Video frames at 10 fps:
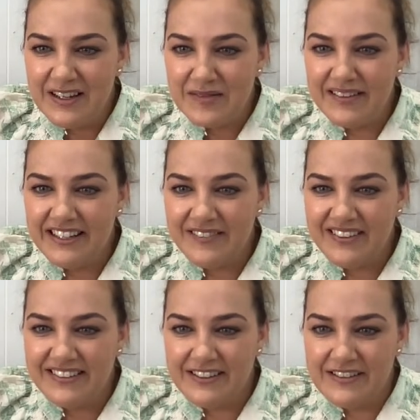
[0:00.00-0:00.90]
Winnie, we
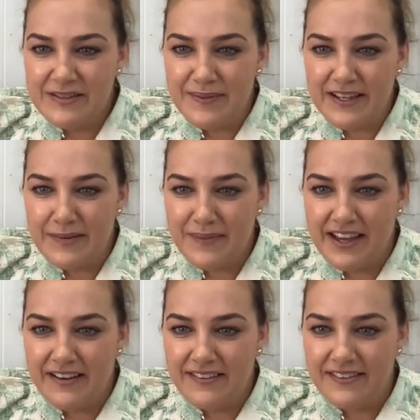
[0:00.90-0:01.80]
don't speak
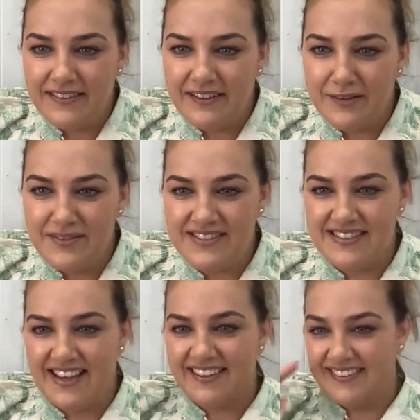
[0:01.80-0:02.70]
mouth of the
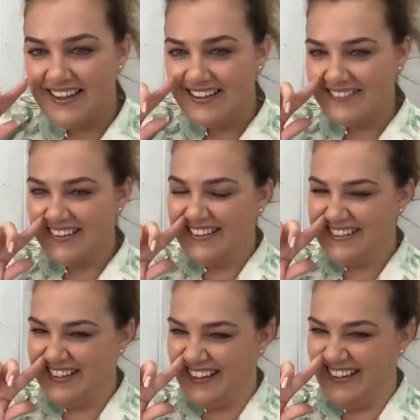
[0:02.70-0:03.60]
South
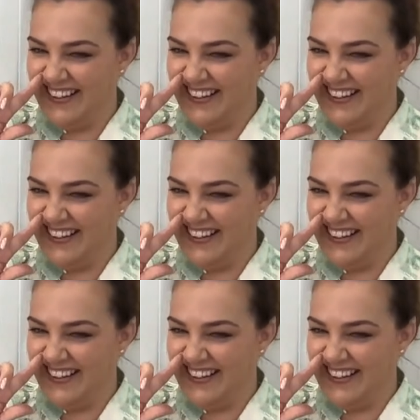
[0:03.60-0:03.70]
language.